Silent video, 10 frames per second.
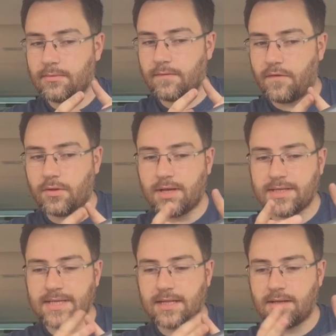fog
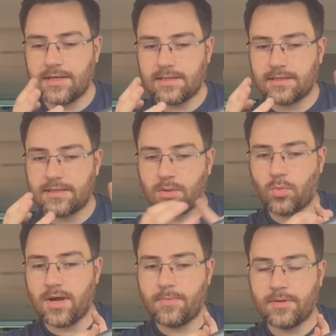lights, headlights,
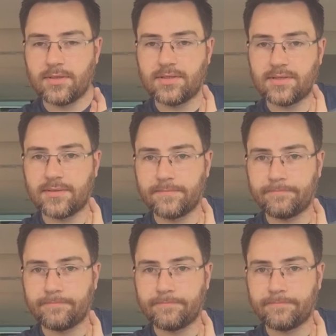wipers.